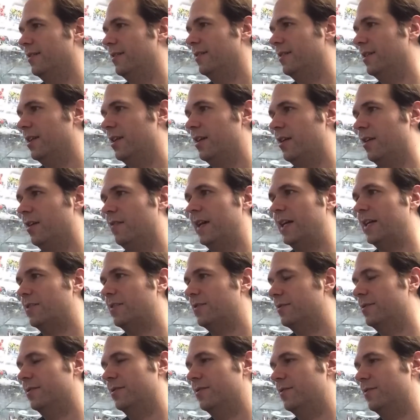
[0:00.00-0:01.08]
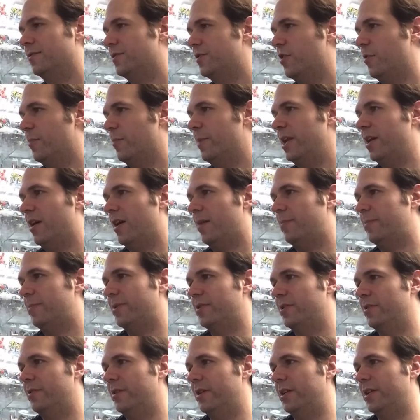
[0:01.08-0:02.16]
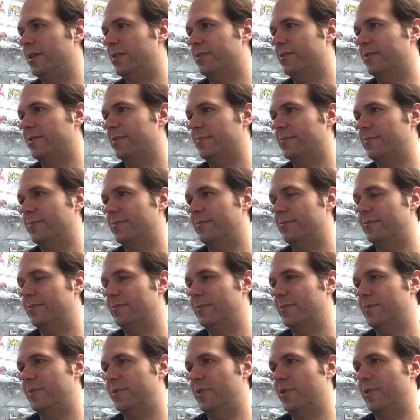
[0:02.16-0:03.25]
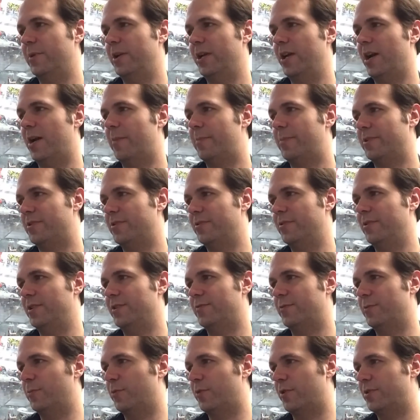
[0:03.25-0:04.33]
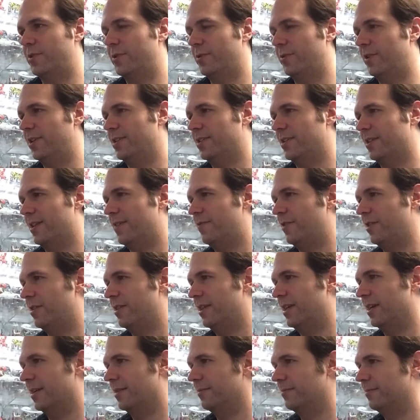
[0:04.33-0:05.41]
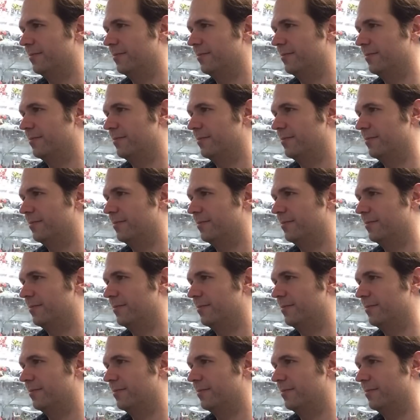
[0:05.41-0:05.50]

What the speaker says: You know, like, so many opportunities. So many opportunities for more toys and everything.